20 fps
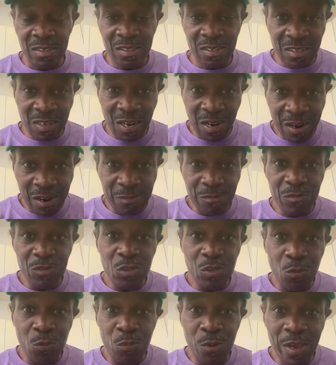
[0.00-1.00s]
come
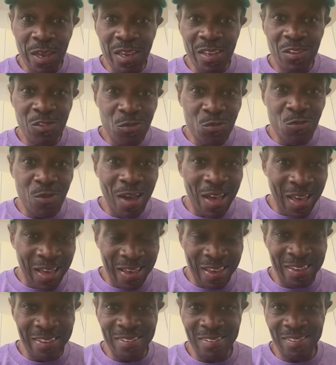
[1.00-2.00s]
to where you
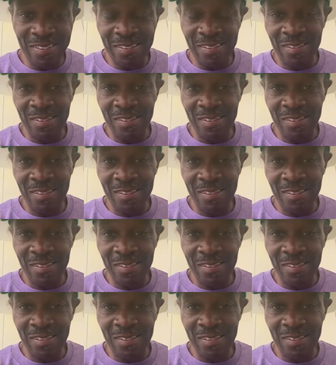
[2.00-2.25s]
at